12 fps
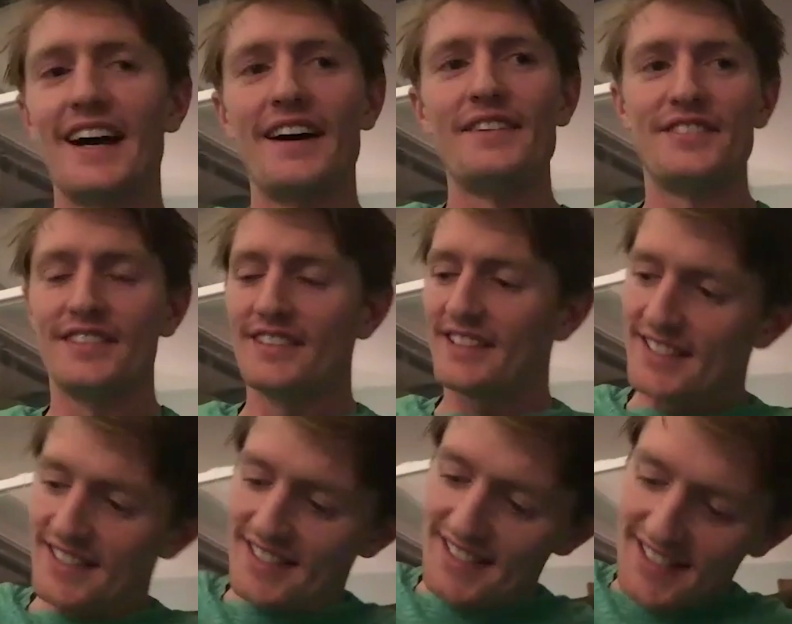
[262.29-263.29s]
tough. Shitty.
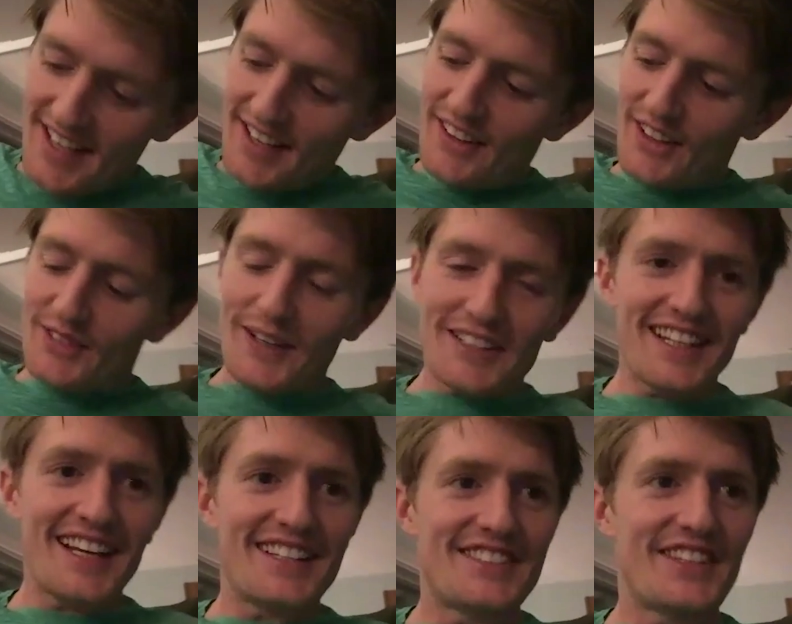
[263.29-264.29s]
Well, especially it
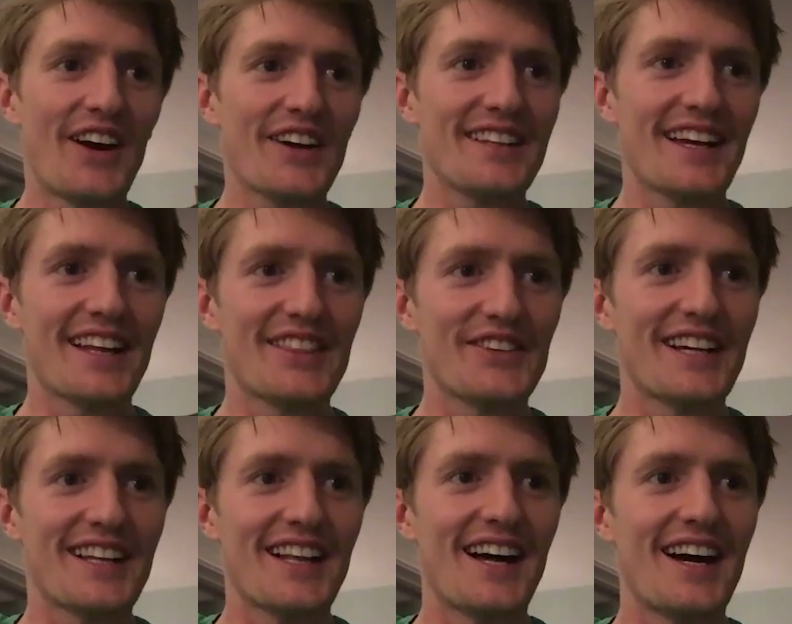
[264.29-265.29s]
gets dark at like
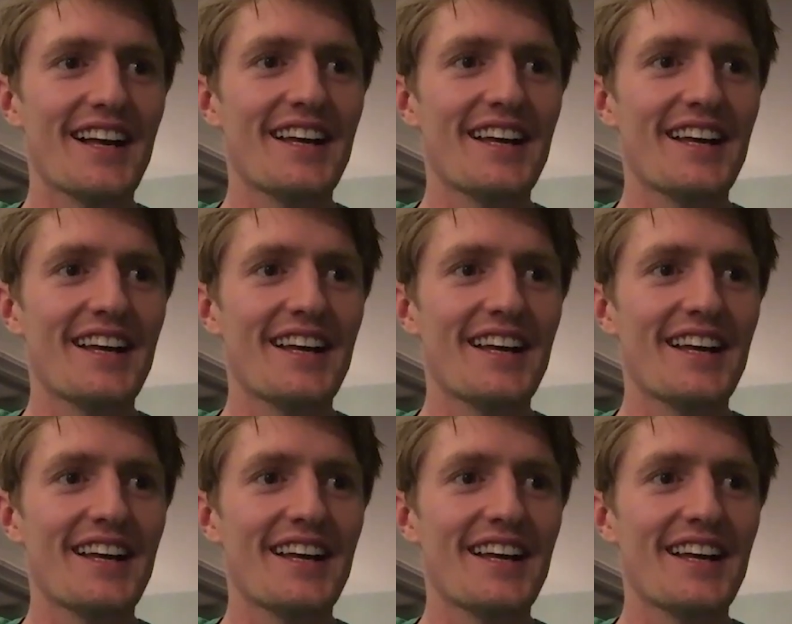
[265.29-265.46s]
3:00.